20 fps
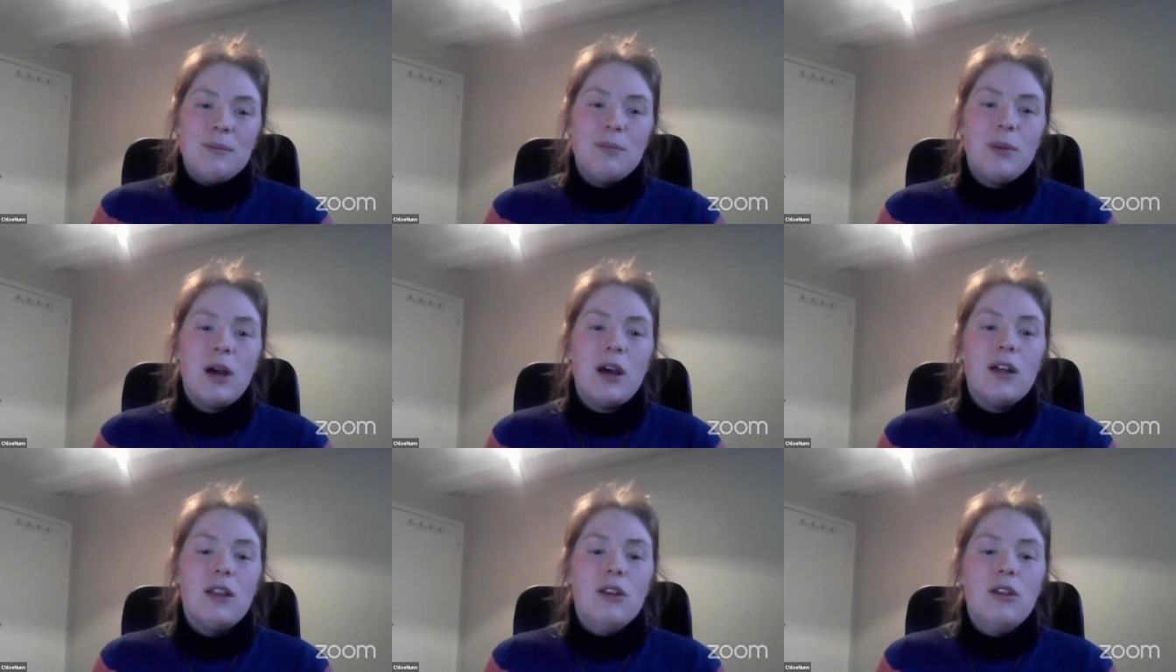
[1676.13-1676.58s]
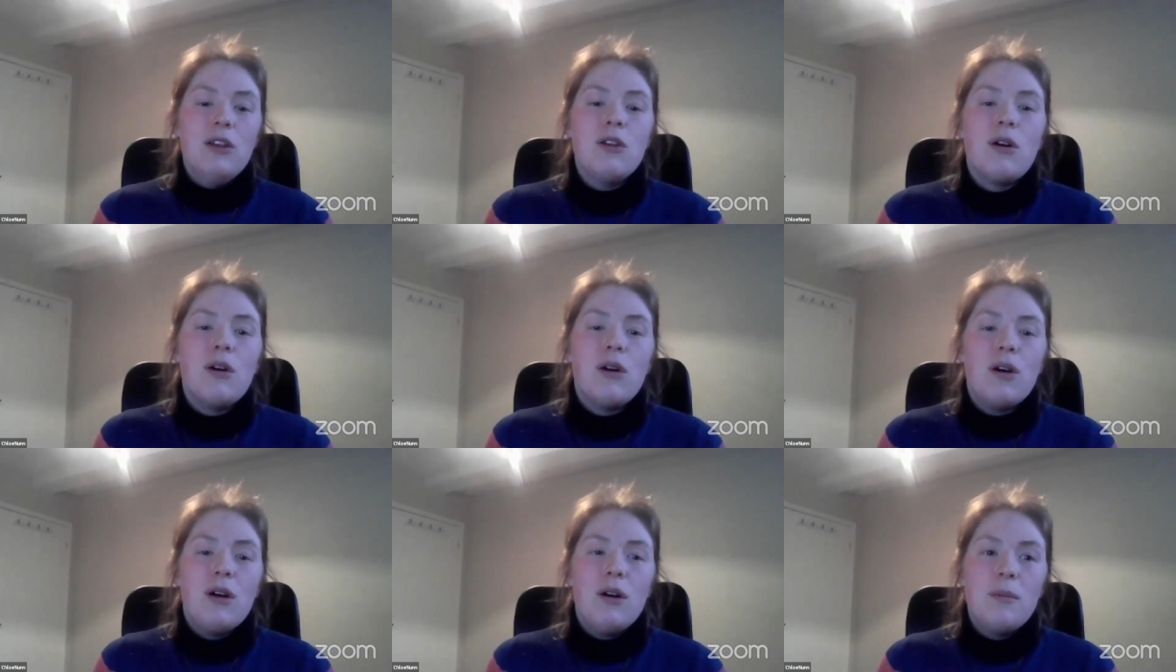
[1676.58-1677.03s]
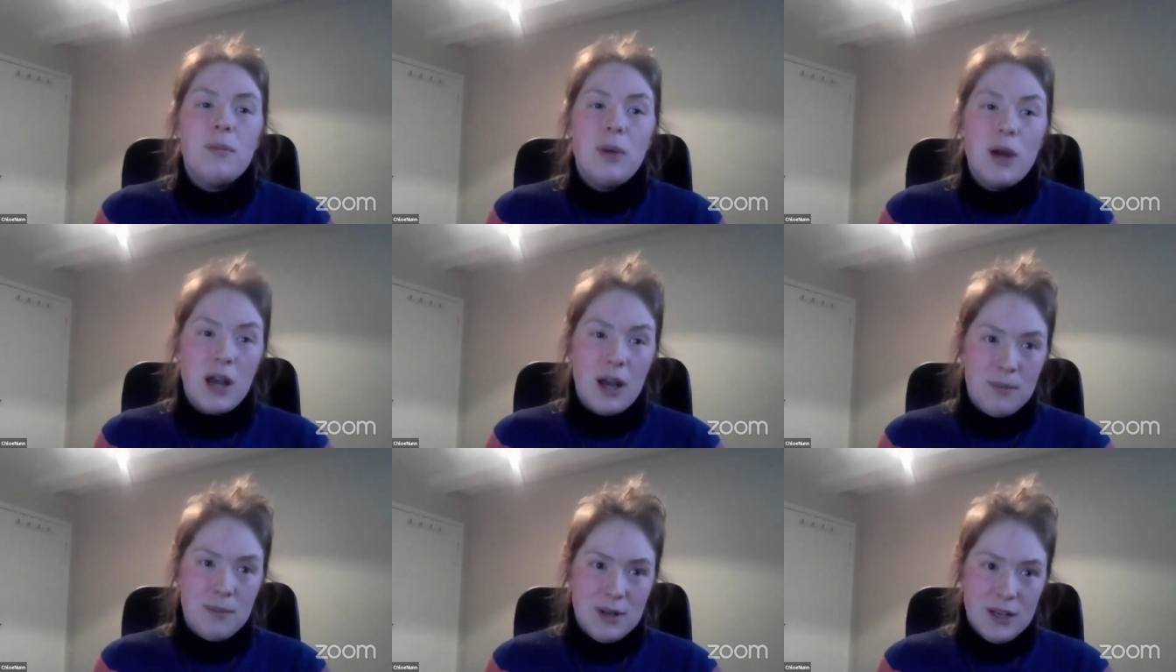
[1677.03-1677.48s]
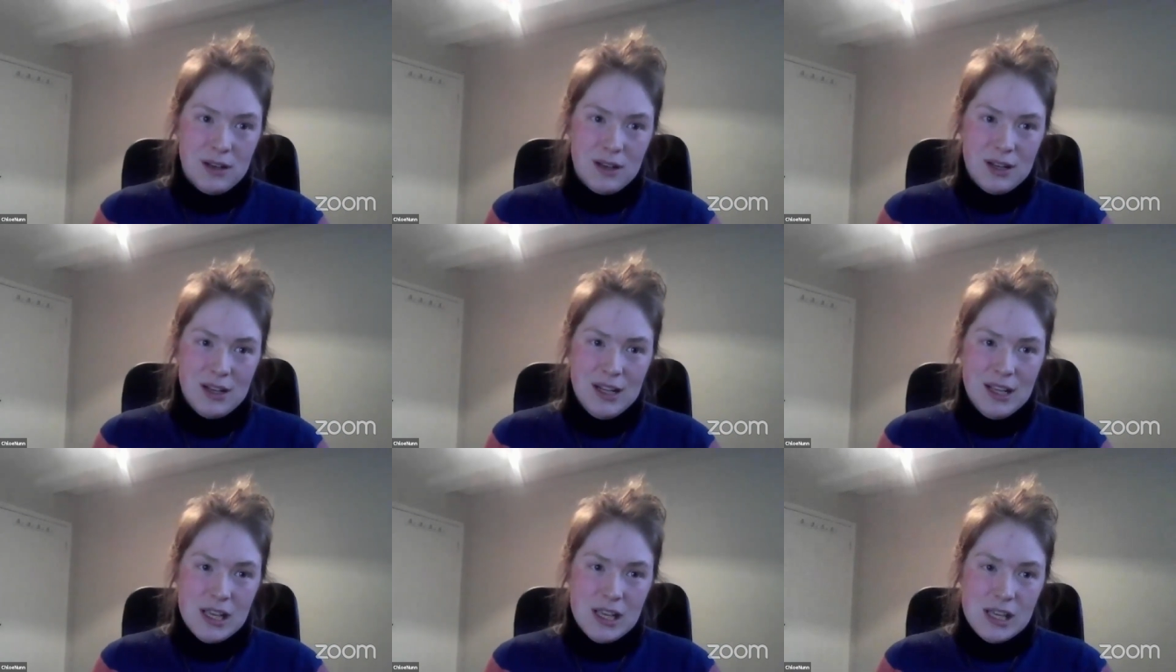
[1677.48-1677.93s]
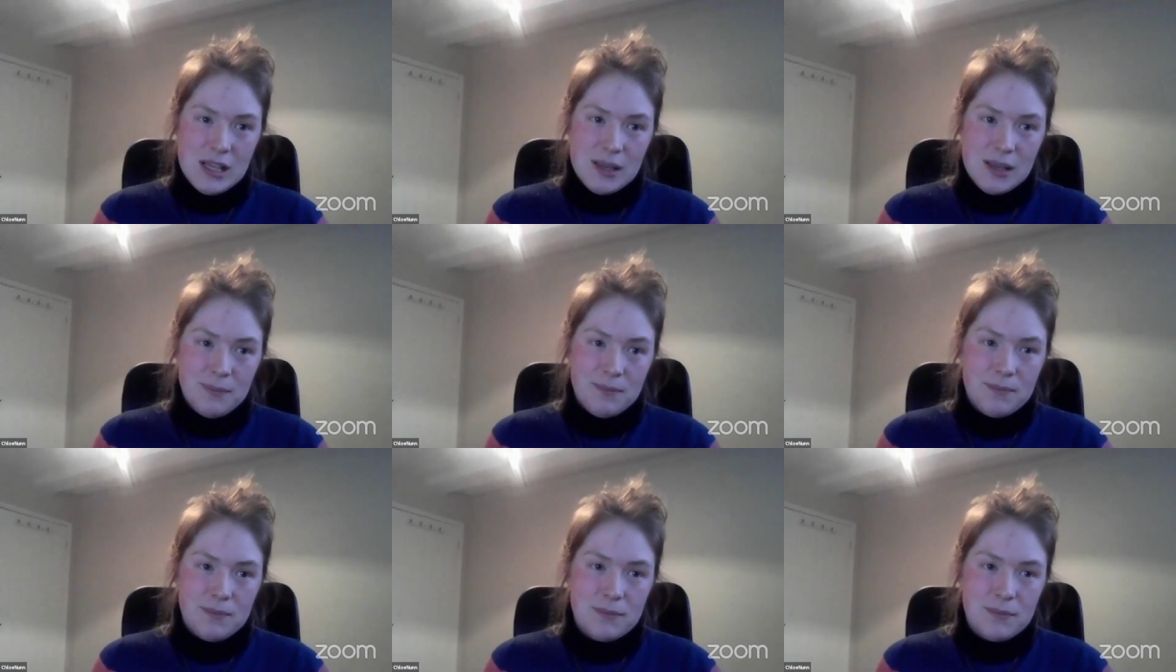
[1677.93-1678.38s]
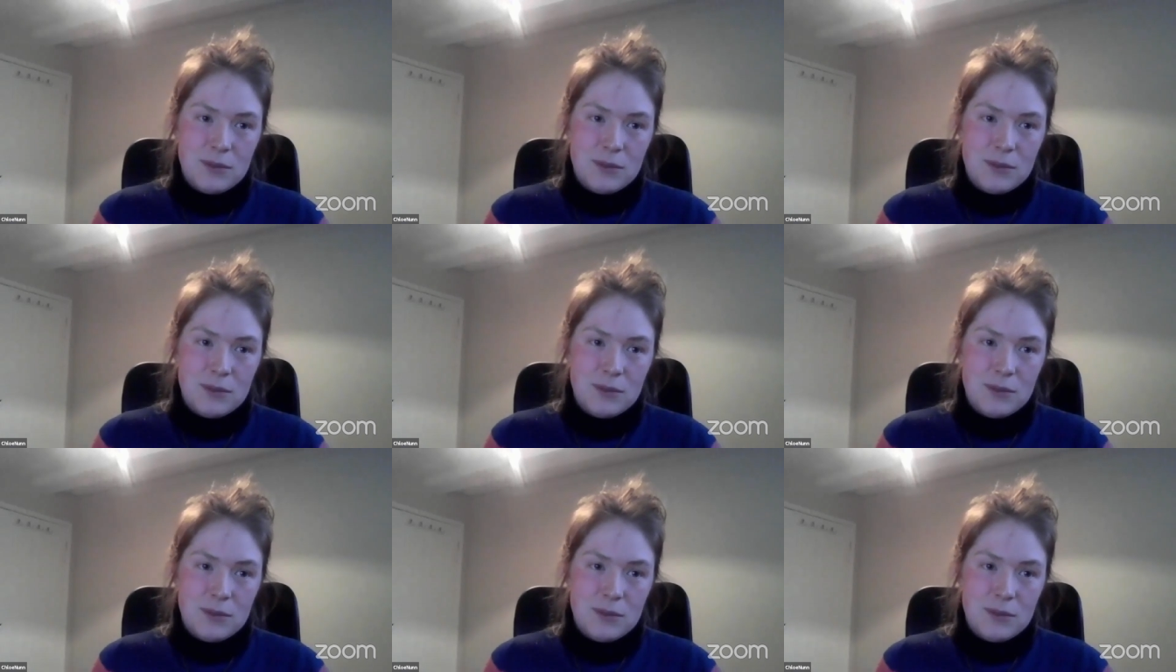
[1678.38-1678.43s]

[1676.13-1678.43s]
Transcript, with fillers: but not permanently.